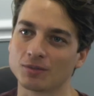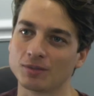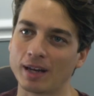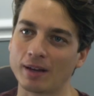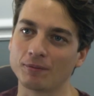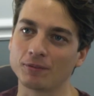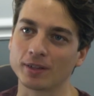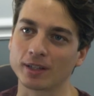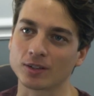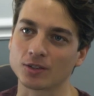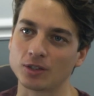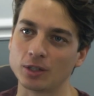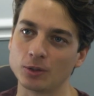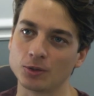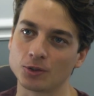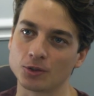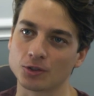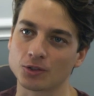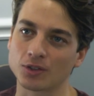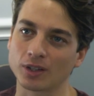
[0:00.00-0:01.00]
of Netflix
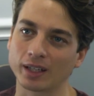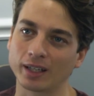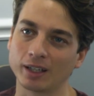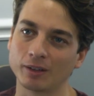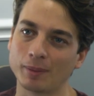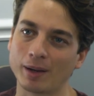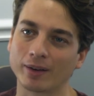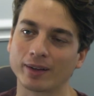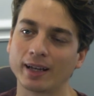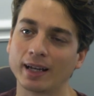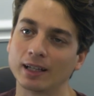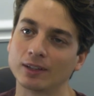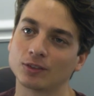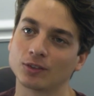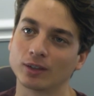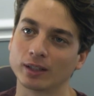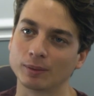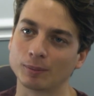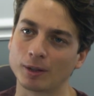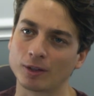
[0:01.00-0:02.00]
users thinking about
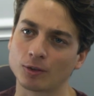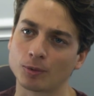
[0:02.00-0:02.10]
canceling my